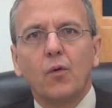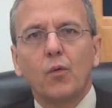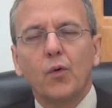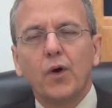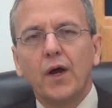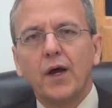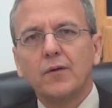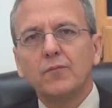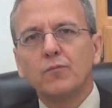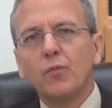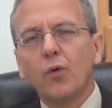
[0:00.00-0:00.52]

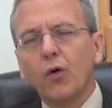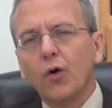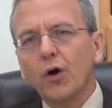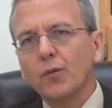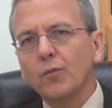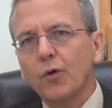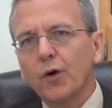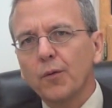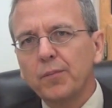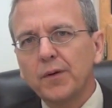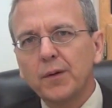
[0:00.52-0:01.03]
when more
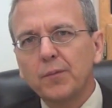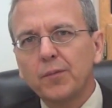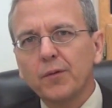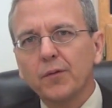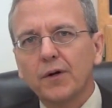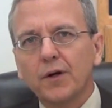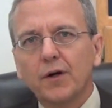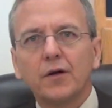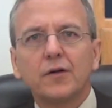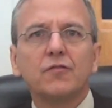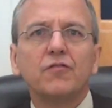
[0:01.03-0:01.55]
and more
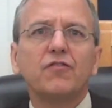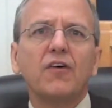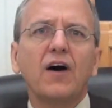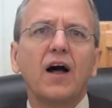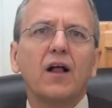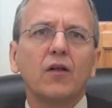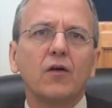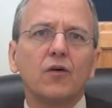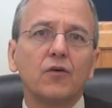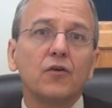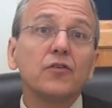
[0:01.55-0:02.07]
people are going to
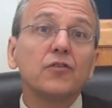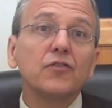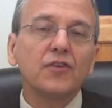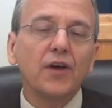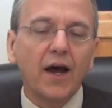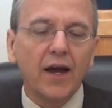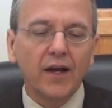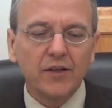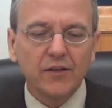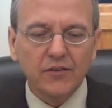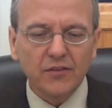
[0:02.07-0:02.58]
follow
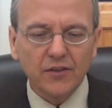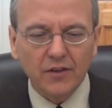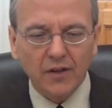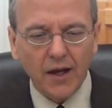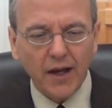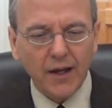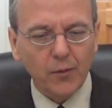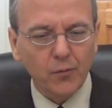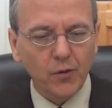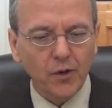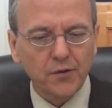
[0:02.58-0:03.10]
signs and
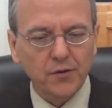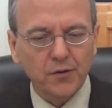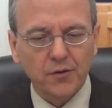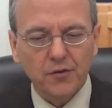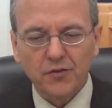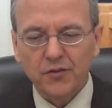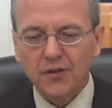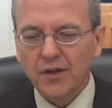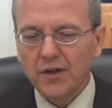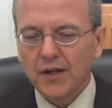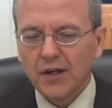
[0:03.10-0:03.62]
lying
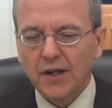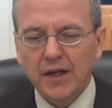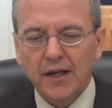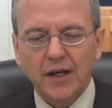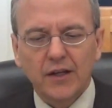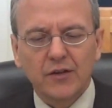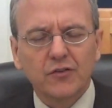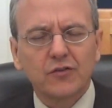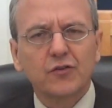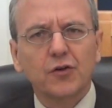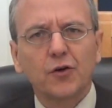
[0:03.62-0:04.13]
wonders
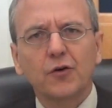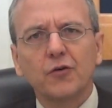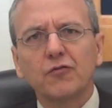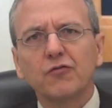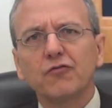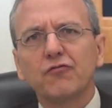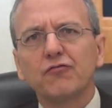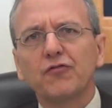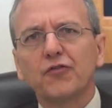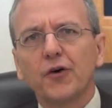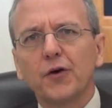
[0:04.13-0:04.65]
and turn
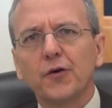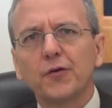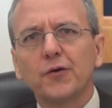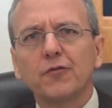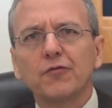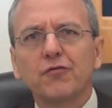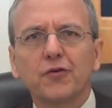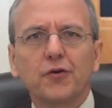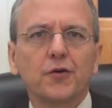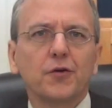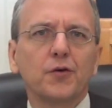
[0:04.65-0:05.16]

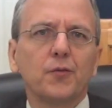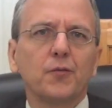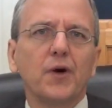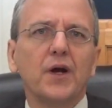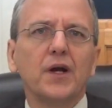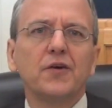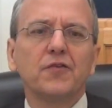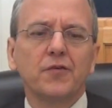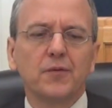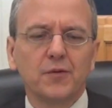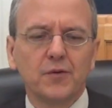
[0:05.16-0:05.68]
further and further
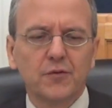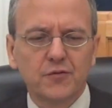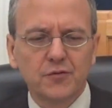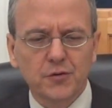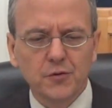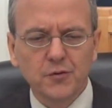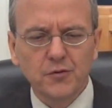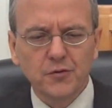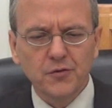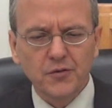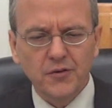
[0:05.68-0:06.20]
away from the
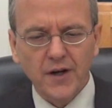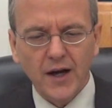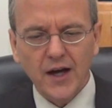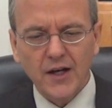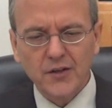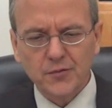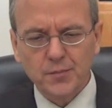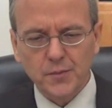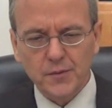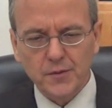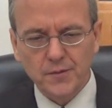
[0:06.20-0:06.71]
true
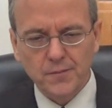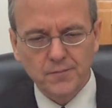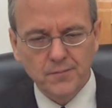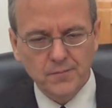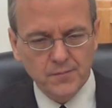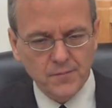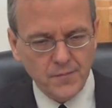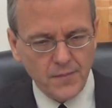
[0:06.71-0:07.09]
gospel.